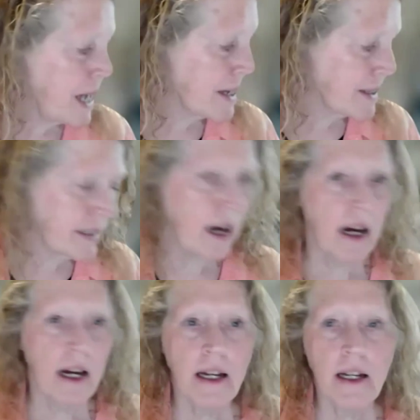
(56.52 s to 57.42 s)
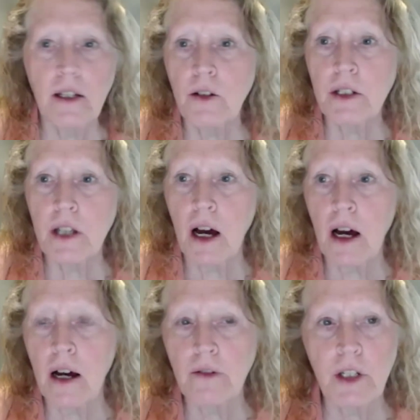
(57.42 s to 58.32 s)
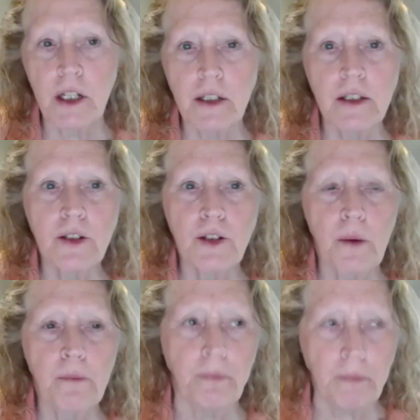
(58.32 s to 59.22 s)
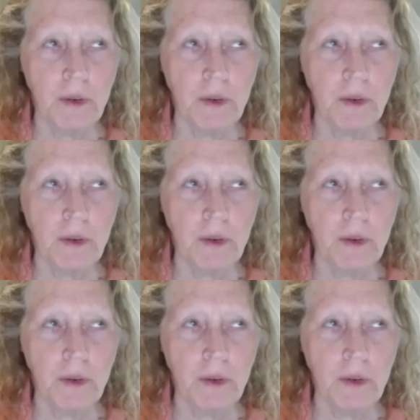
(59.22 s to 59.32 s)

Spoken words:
Yes, I did some